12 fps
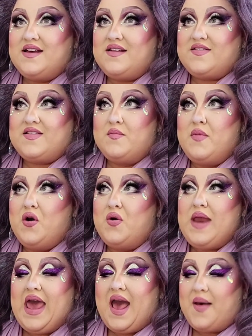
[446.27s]

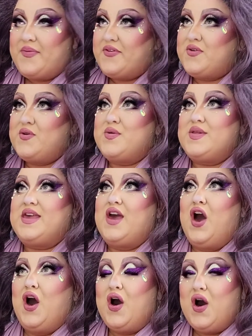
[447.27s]
Simone absolutely
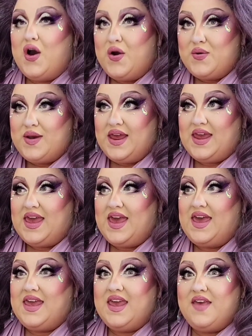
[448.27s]
owning
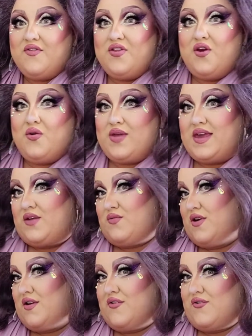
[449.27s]
it, even though like in
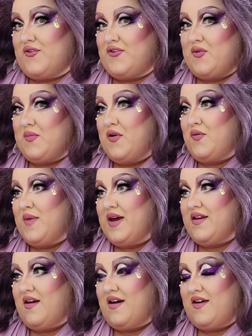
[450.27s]
rehearsals Simone might
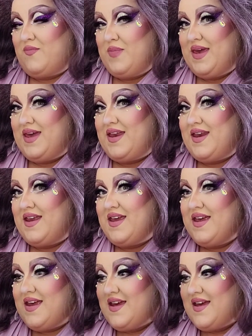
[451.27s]
not have been
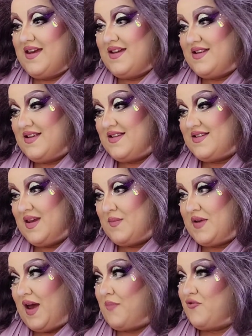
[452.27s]
tip
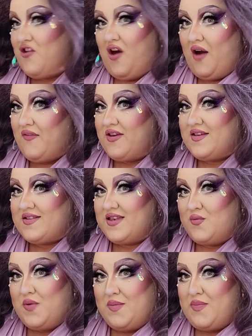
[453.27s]
top. She obviously
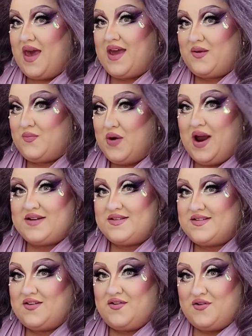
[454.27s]
went back and
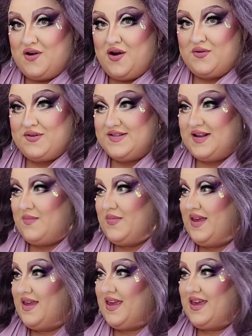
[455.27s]
practiced on her own or something,
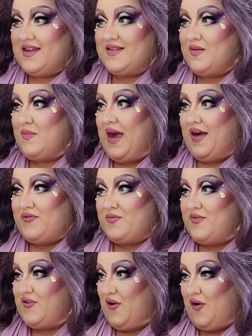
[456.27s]
like hid in the bathroom
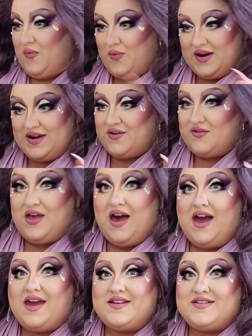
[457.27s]
stall reading her
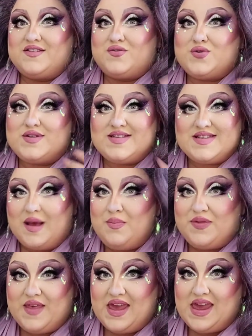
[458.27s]
lines or
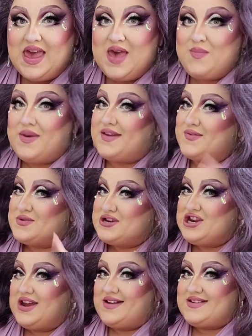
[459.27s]
something, because when
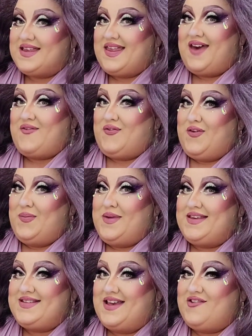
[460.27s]
she got to that
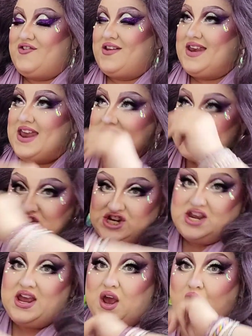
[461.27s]
filming session
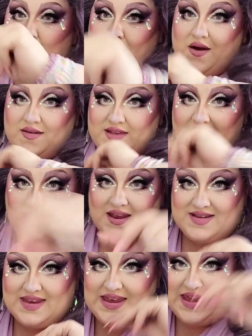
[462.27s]
she was
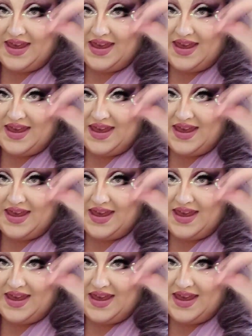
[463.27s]
hitting